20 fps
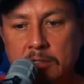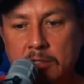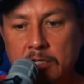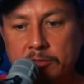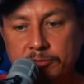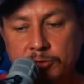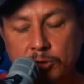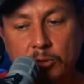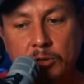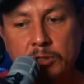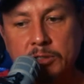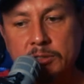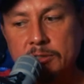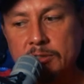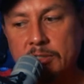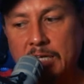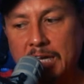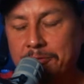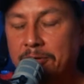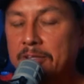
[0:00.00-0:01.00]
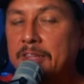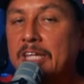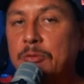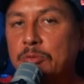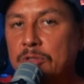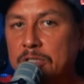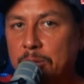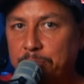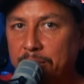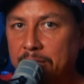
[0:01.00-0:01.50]
Of course, everything
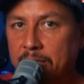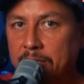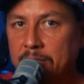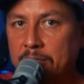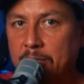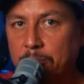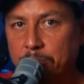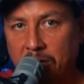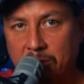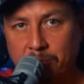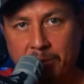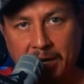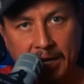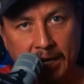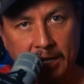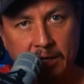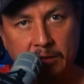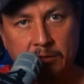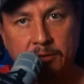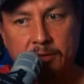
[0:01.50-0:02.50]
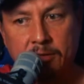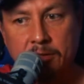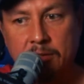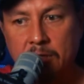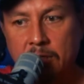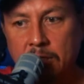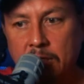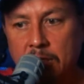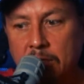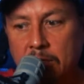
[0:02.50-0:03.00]
will depend upon my health,
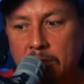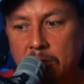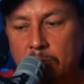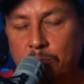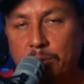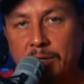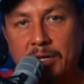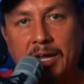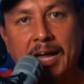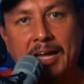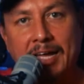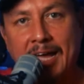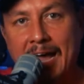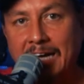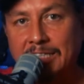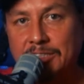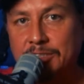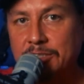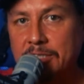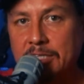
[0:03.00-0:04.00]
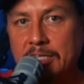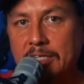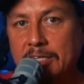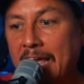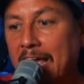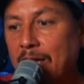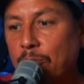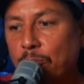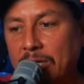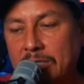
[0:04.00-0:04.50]
but I actually
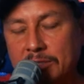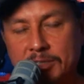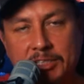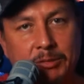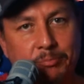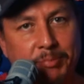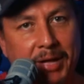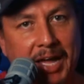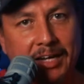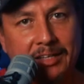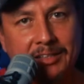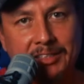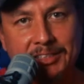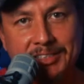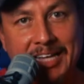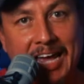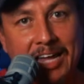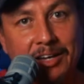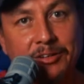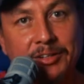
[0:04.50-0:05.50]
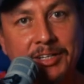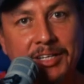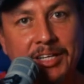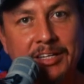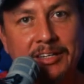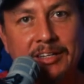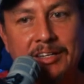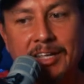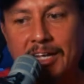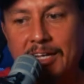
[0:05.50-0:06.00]
can't wait to get back in the saddle
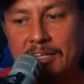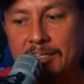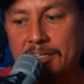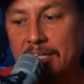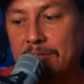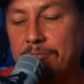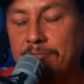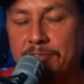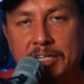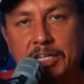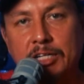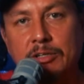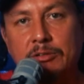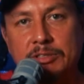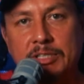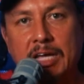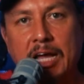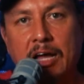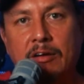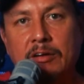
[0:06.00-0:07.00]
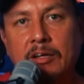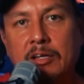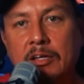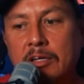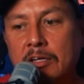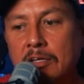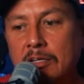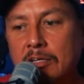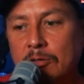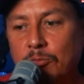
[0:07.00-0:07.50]
again and get videos out.
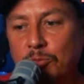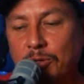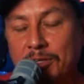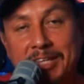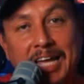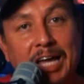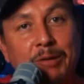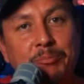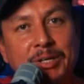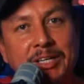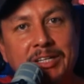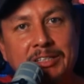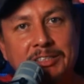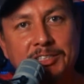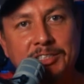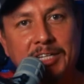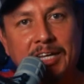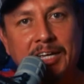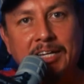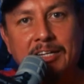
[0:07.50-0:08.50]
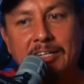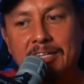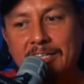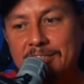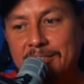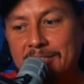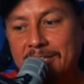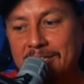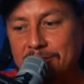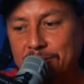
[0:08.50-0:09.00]
With that being said,
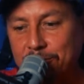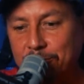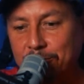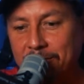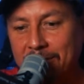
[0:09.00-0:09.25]
let's get to